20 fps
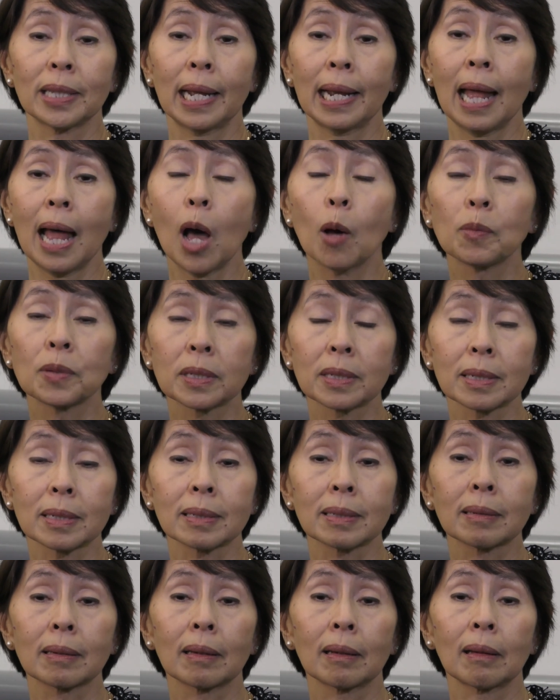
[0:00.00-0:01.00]
that helps
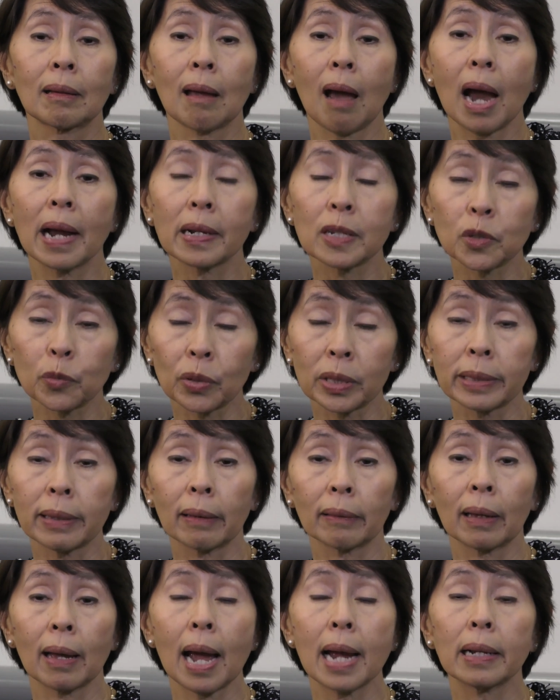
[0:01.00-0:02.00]
us guide us with
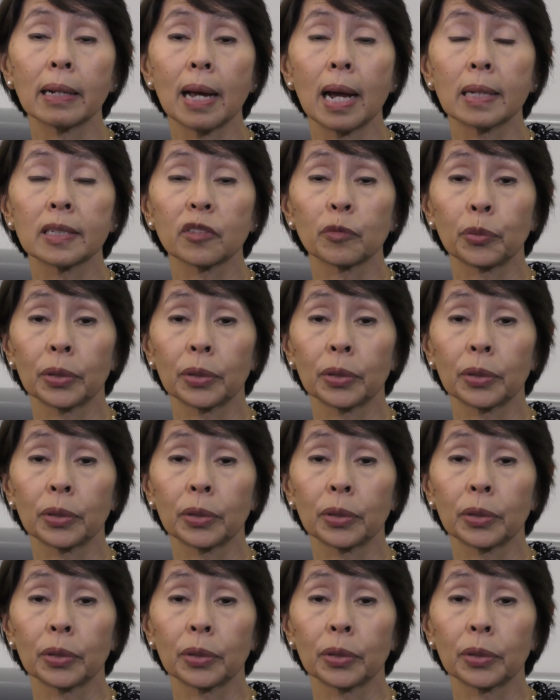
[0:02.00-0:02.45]
the guidelines